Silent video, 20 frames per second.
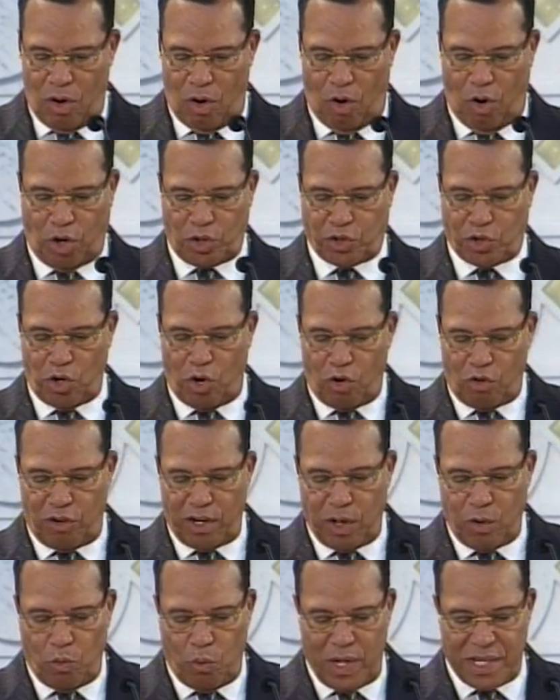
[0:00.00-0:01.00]
or
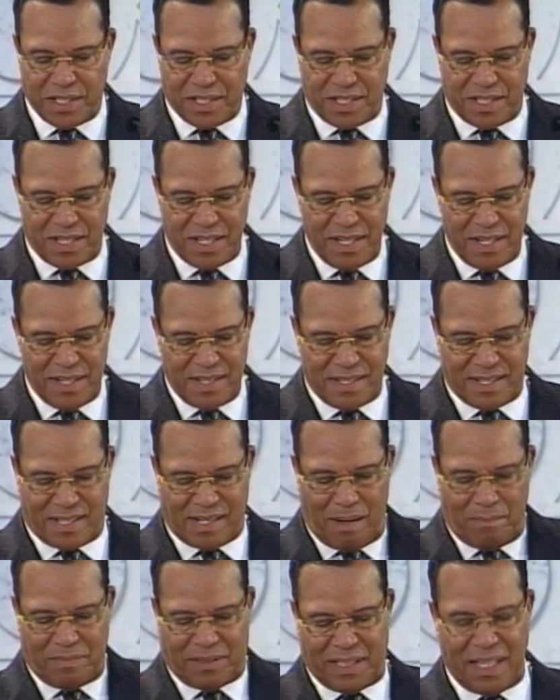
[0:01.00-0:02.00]
during which
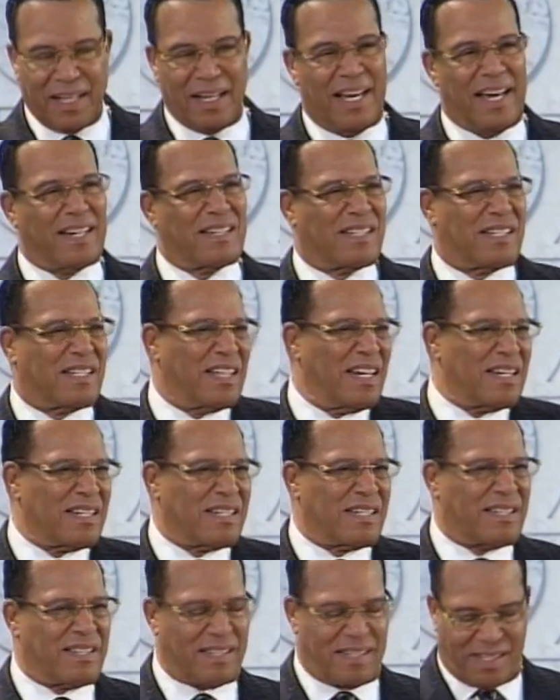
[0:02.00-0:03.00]
something
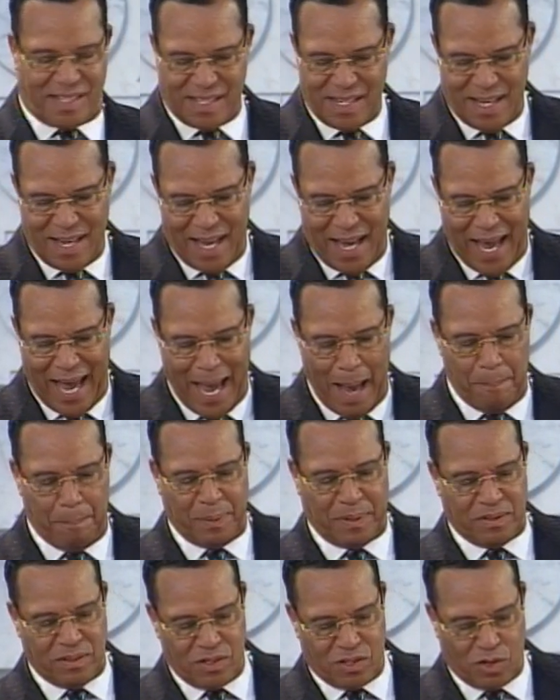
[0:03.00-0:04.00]
exists,
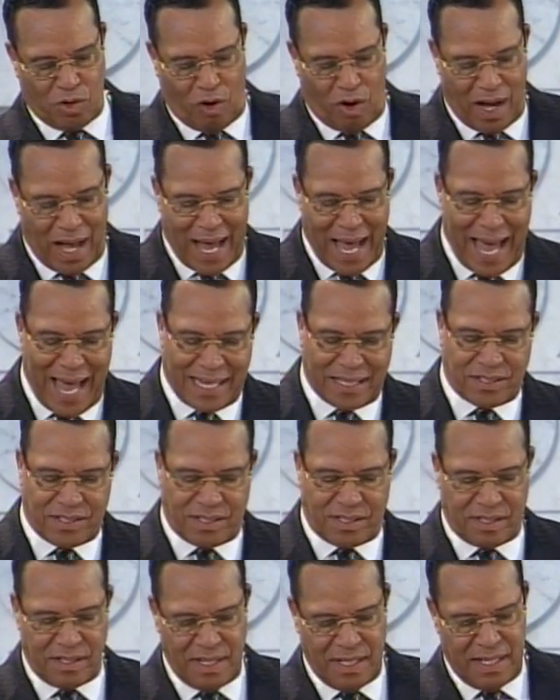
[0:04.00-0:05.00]
happens, or
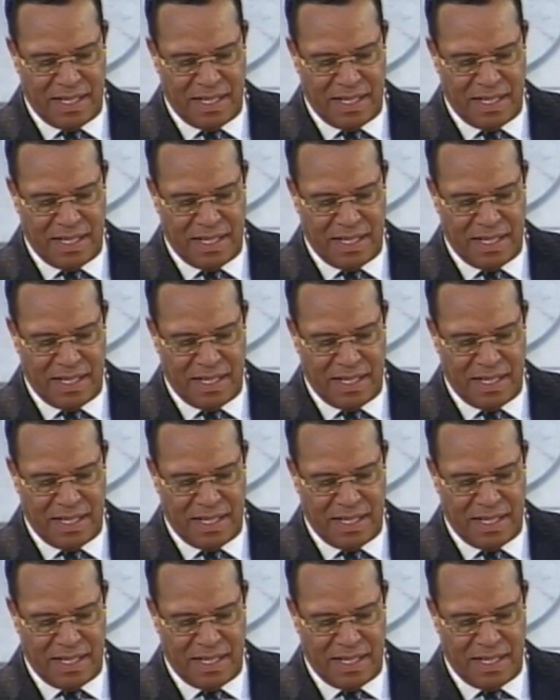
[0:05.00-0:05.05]
acts.